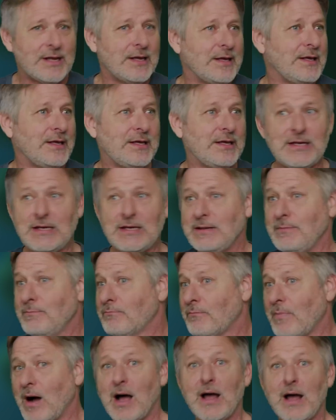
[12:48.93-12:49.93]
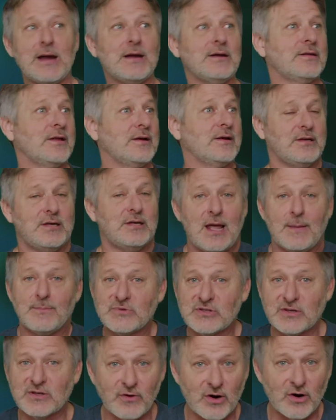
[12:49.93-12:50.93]
He mined the depths
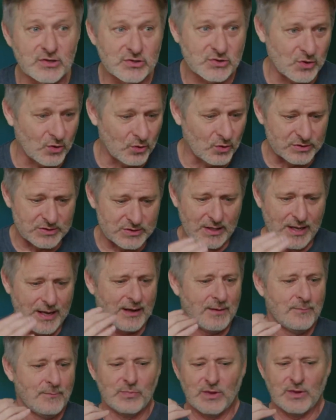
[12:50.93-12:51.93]
of our souls like